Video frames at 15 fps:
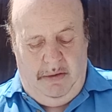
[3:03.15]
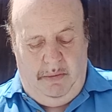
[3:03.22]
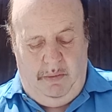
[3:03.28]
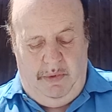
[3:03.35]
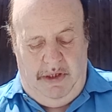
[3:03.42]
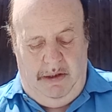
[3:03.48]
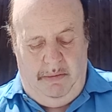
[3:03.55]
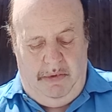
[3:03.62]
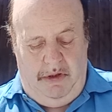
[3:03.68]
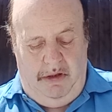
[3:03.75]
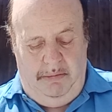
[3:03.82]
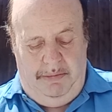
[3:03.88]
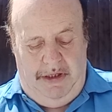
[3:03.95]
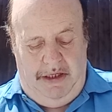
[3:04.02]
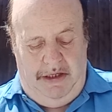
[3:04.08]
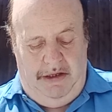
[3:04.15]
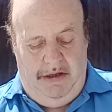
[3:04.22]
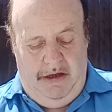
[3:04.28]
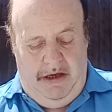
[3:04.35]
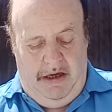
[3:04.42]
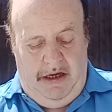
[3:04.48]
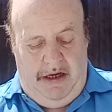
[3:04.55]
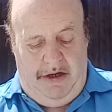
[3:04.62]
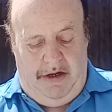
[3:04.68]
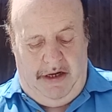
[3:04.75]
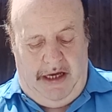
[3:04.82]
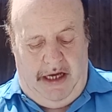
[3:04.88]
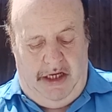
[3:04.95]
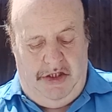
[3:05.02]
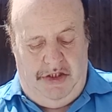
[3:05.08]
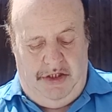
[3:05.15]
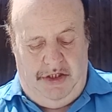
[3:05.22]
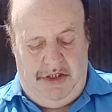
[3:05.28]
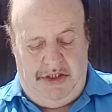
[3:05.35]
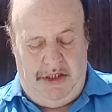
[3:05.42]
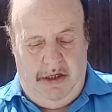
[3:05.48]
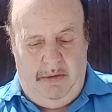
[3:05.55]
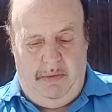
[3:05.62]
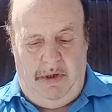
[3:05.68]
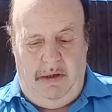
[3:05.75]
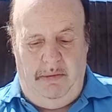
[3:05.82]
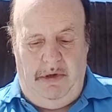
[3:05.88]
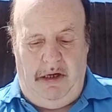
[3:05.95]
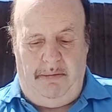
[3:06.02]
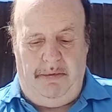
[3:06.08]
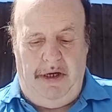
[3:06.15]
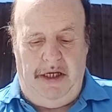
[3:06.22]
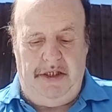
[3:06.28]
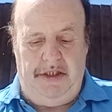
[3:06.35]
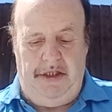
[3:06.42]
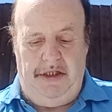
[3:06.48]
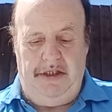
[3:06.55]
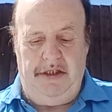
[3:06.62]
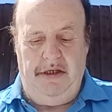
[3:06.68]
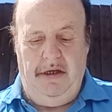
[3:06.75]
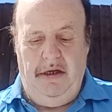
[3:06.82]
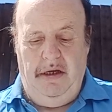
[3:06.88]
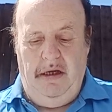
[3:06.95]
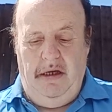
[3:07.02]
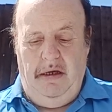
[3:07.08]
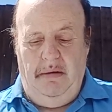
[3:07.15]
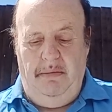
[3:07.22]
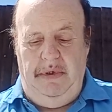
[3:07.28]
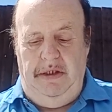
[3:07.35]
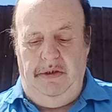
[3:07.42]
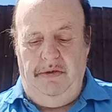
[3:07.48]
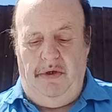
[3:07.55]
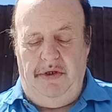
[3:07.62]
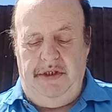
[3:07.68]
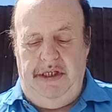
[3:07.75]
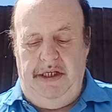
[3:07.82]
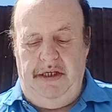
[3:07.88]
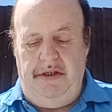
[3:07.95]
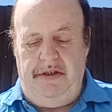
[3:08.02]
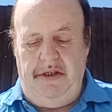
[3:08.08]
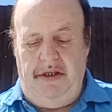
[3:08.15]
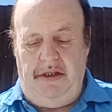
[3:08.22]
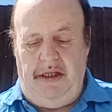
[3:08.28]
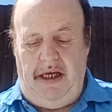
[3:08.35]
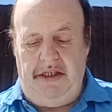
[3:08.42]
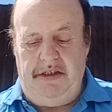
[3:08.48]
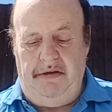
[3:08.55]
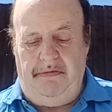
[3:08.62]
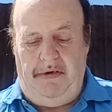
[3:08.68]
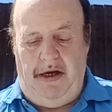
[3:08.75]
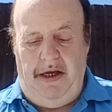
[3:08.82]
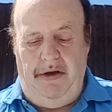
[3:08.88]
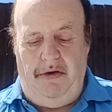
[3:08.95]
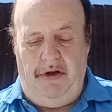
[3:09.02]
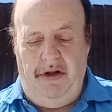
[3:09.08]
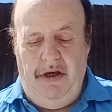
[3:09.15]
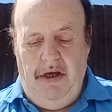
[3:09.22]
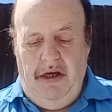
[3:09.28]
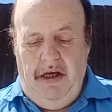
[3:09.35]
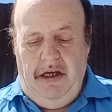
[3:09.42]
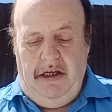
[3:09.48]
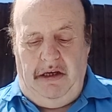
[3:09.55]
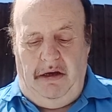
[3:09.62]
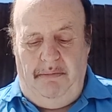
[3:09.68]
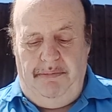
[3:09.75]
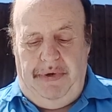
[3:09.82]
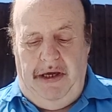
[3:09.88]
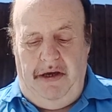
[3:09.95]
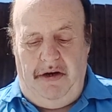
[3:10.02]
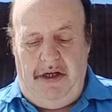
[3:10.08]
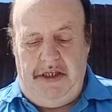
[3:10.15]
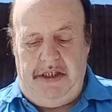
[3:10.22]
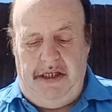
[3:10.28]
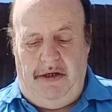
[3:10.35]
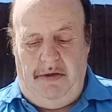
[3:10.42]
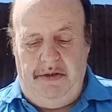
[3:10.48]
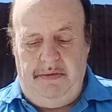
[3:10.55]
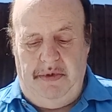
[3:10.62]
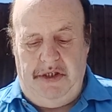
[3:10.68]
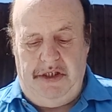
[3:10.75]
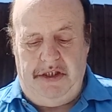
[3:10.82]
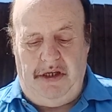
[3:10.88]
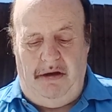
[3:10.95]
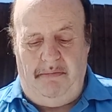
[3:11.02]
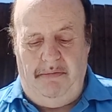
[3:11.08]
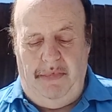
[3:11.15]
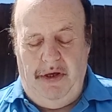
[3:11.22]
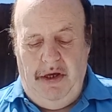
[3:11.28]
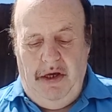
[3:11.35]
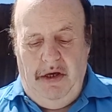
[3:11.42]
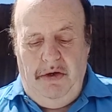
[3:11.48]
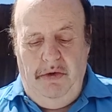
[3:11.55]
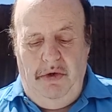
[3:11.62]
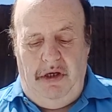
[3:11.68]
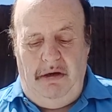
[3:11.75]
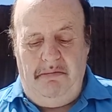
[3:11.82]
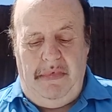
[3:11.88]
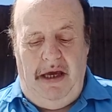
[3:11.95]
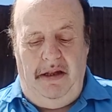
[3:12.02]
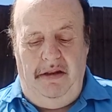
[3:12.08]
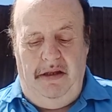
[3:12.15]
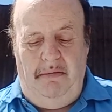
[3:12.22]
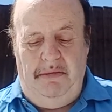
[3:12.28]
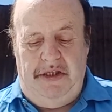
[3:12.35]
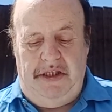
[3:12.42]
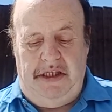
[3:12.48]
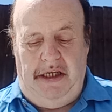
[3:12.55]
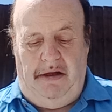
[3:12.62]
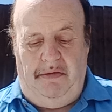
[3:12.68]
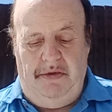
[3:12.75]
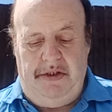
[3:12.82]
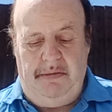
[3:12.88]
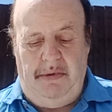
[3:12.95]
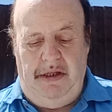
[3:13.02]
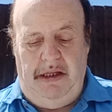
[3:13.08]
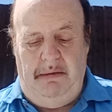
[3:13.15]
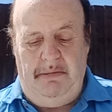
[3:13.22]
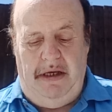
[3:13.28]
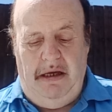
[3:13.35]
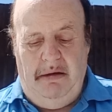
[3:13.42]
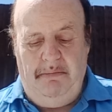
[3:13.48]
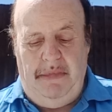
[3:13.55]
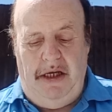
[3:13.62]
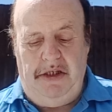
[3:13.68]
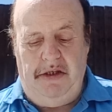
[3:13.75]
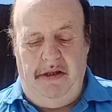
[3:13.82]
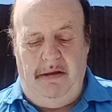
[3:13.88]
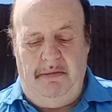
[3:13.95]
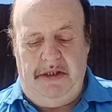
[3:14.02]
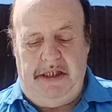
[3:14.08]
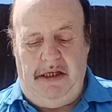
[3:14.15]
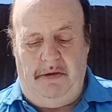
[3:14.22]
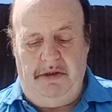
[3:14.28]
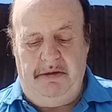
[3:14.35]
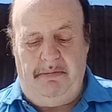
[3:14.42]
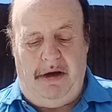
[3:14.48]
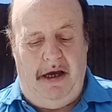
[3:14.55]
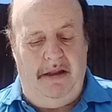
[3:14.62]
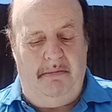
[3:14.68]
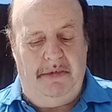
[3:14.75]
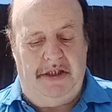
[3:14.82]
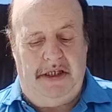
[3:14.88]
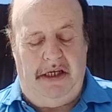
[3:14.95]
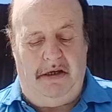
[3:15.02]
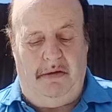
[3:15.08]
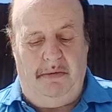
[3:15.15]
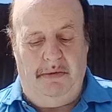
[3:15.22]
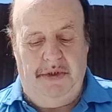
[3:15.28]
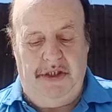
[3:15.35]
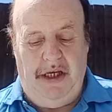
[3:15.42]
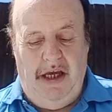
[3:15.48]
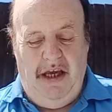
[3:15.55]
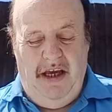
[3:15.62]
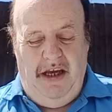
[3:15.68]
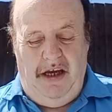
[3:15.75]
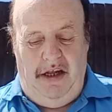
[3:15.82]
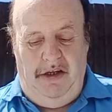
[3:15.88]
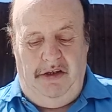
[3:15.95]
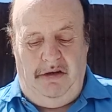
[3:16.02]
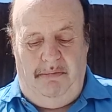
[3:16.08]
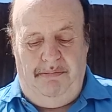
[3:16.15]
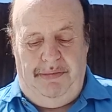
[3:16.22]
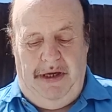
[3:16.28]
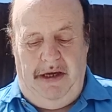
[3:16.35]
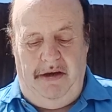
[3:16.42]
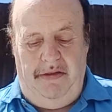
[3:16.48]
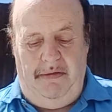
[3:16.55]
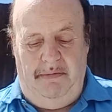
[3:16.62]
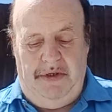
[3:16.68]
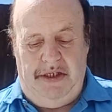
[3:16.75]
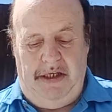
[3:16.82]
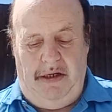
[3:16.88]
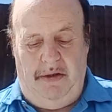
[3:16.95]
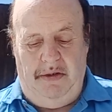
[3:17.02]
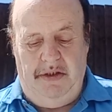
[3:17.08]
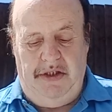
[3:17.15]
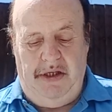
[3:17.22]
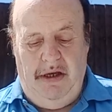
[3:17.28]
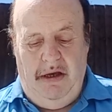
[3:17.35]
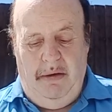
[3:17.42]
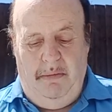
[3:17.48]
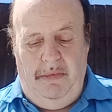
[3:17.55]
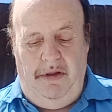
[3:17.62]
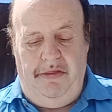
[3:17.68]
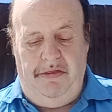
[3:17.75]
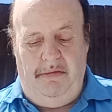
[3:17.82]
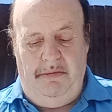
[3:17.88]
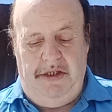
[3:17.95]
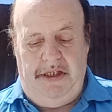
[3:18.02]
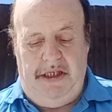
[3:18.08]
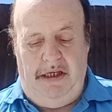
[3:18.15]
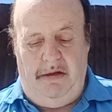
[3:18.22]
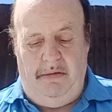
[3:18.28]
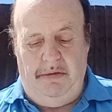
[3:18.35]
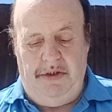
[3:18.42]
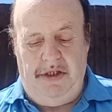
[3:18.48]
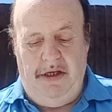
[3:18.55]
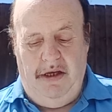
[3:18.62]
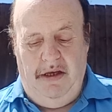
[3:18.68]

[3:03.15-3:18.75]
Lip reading: we will be in our actions when we are present. We do not dare to classify or compare ourselves with some who commend themselves when they measure themselves by themselves and compare themselves with themselves.